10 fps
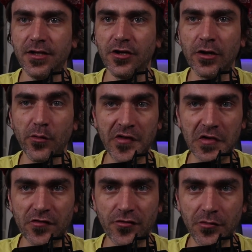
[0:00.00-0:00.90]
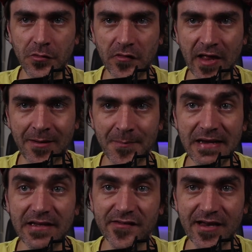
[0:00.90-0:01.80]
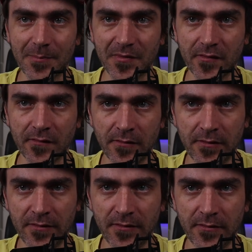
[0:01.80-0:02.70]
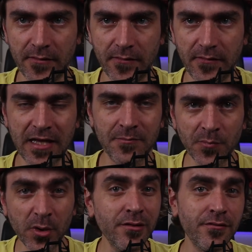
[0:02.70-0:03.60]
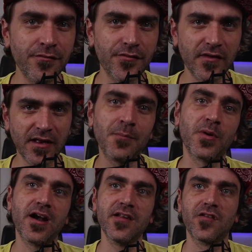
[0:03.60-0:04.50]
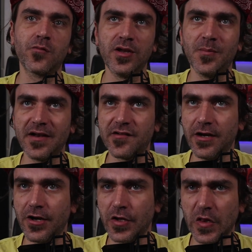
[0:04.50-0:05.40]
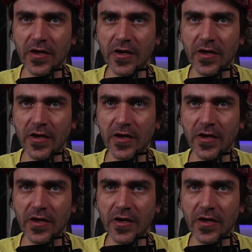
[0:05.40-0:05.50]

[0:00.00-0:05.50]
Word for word: You can also choose how many steps it moves, it progresses when you punch in a note.